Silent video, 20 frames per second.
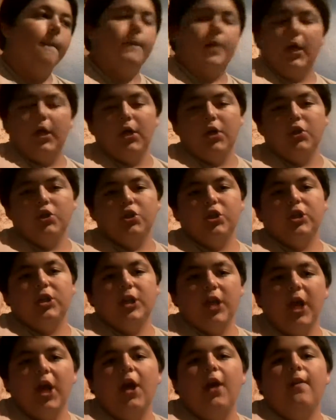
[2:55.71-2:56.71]
punched
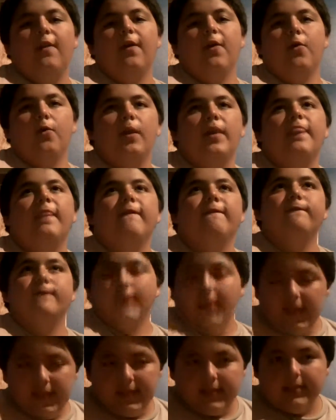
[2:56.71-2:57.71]
the other in the
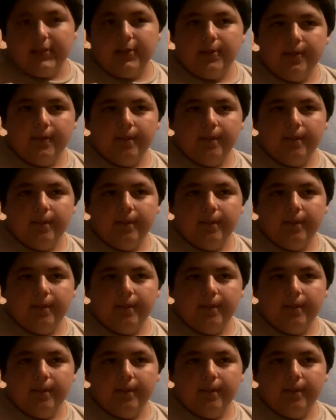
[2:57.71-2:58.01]
face.